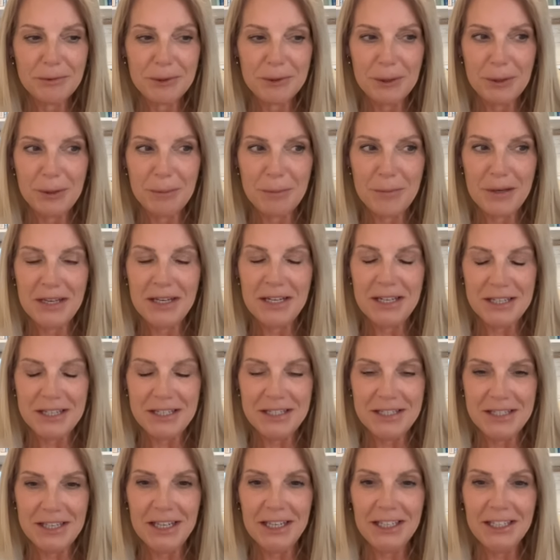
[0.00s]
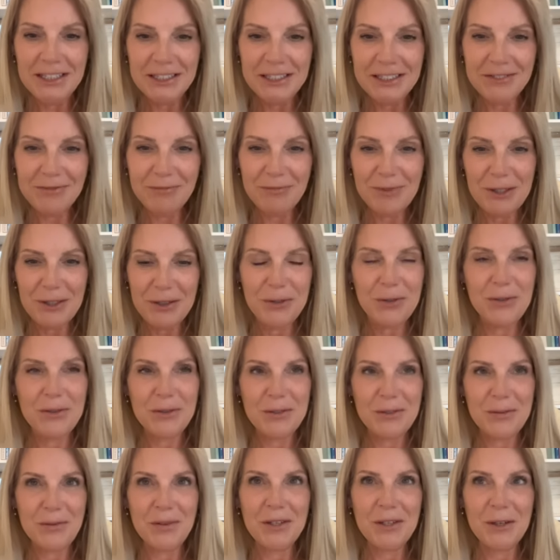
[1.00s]
comedic scene
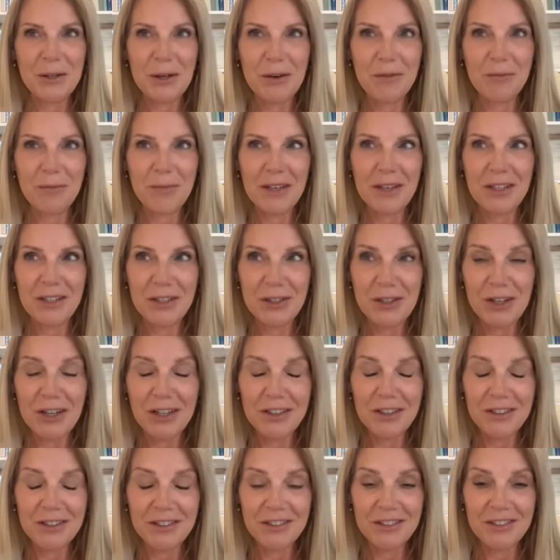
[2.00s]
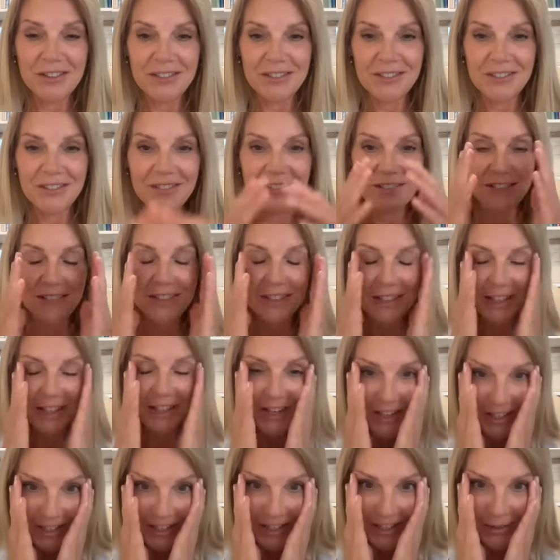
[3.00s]
because when you have meningitis, you
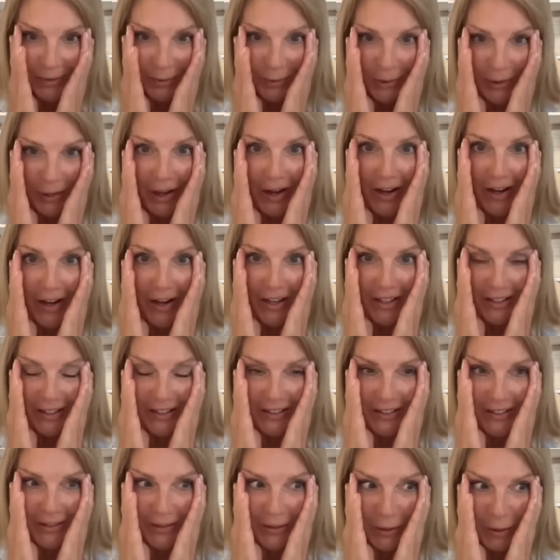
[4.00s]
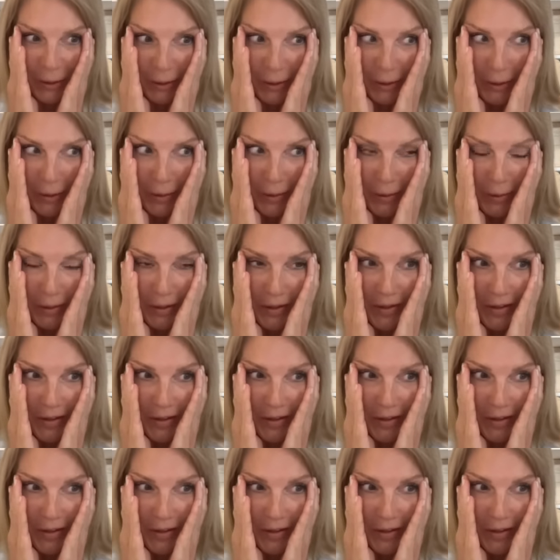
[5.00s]
can't handle light. So